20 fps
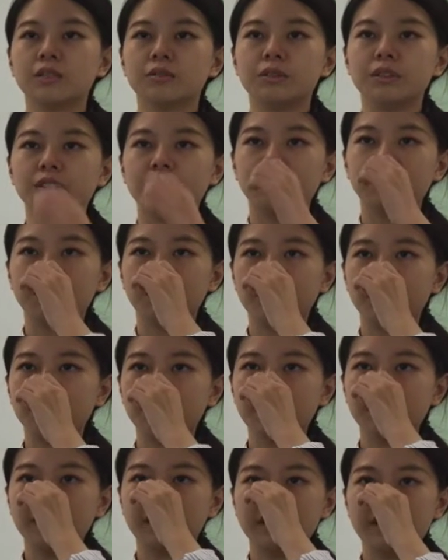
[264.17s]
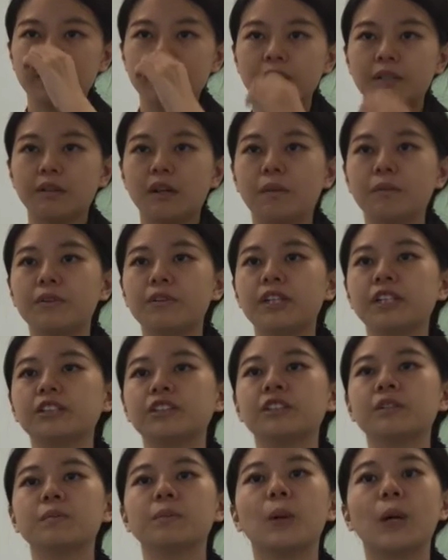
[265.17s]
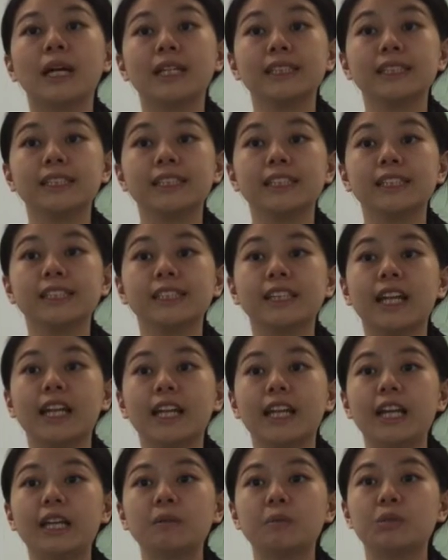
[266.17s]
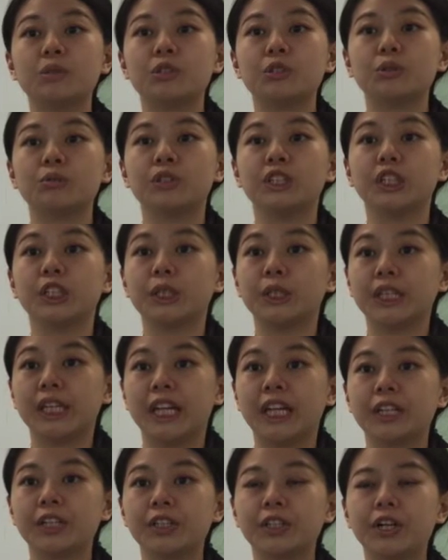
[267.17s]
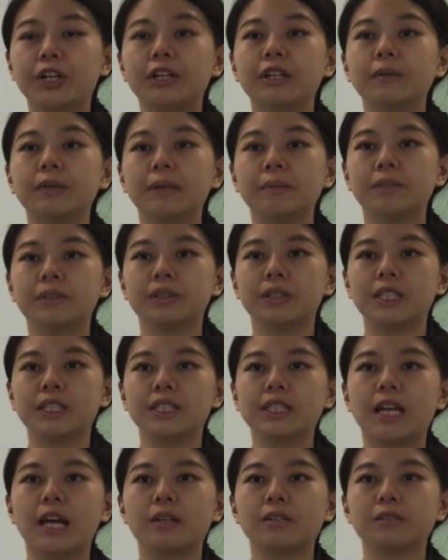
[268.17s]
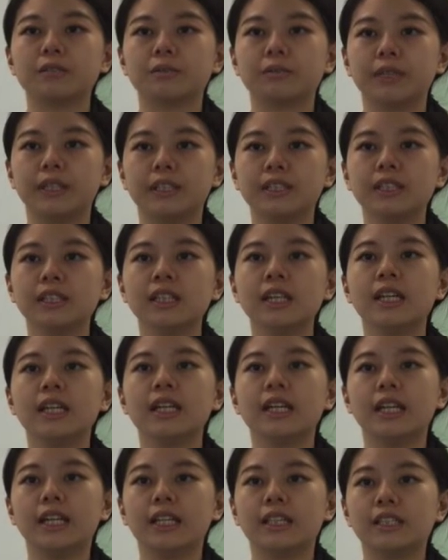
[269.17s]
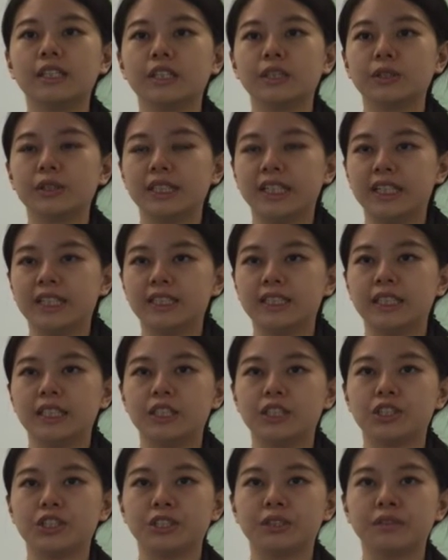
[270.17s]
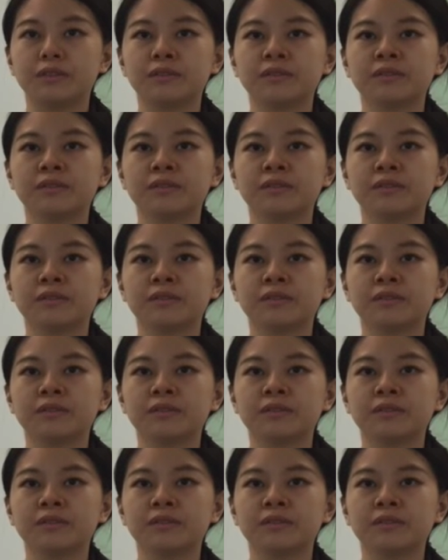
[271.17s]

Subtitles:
Redeployment is an operational process that aims to relocate current employees elsewhere in the organization.